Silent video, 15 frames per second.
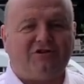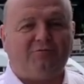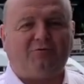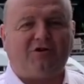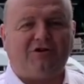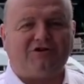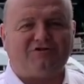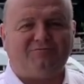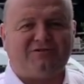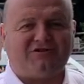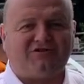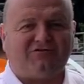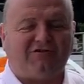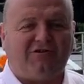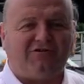new products from
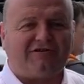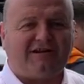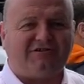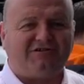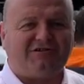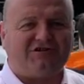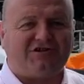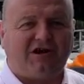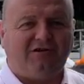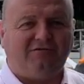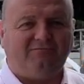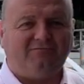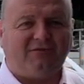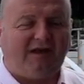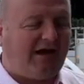Digital Yacht down to the show.
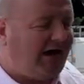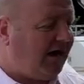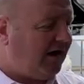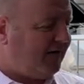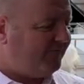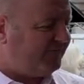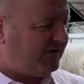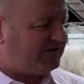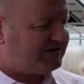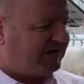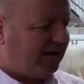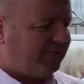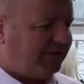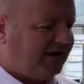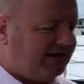First
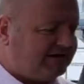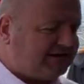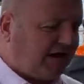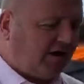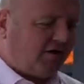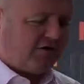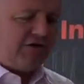up is our